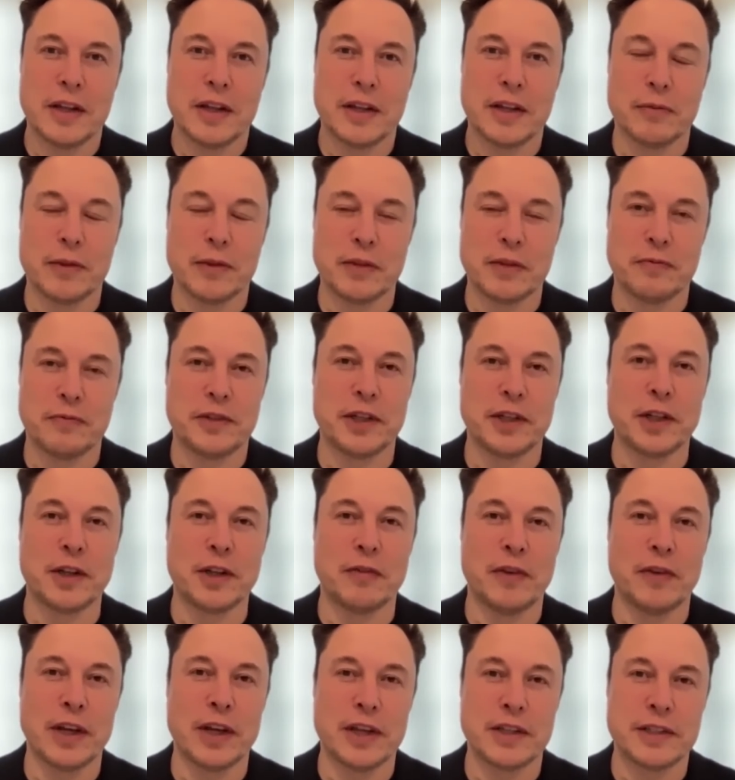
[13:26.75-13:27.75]
The, the
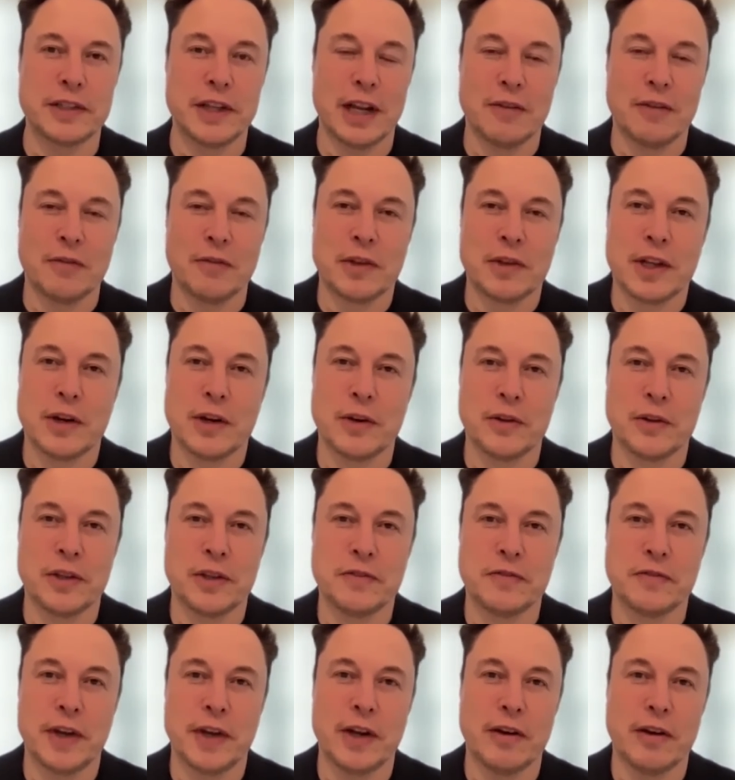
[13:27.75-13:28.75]
single biggest element that
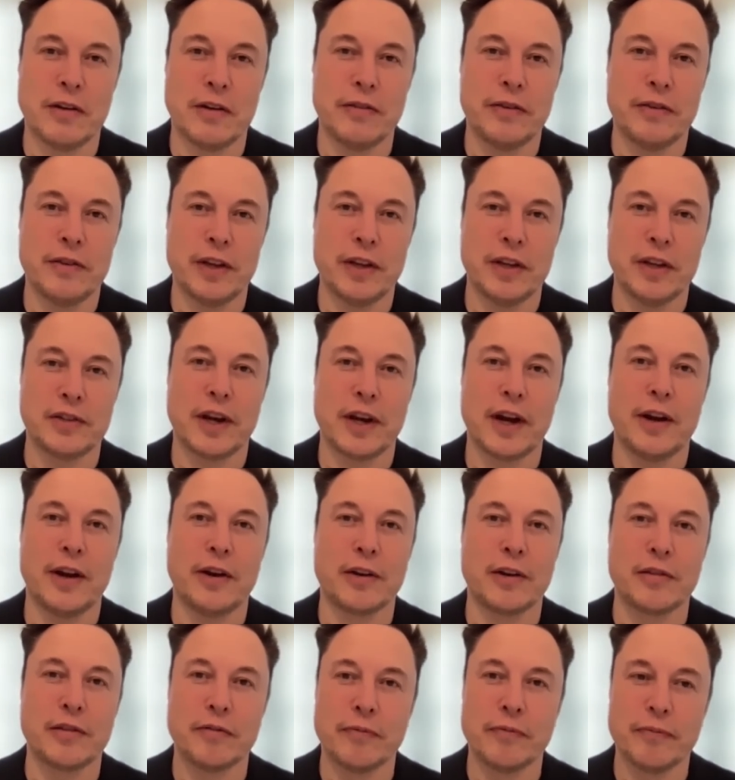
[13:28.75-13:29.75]
Earth is made of is
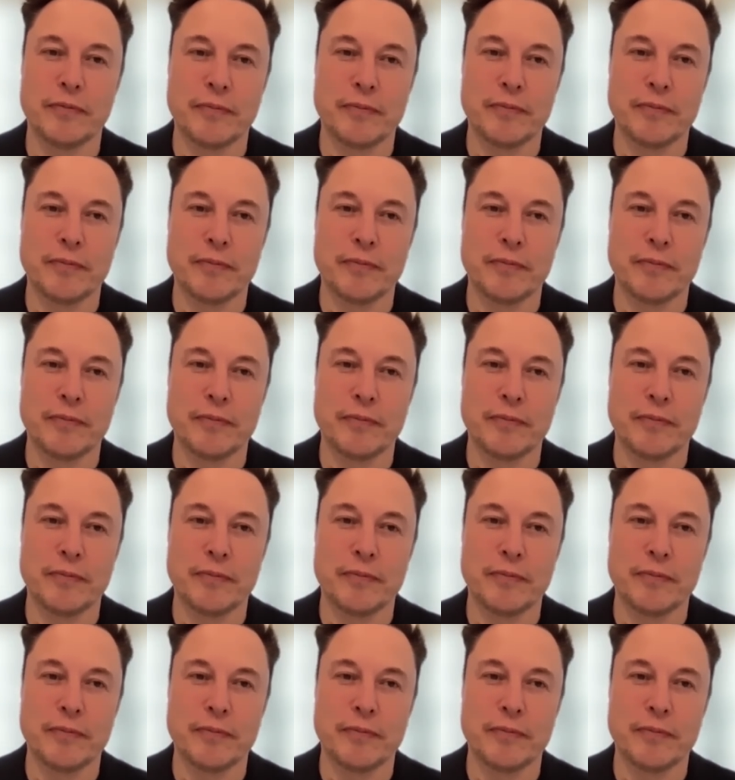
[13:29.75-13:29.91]
iron.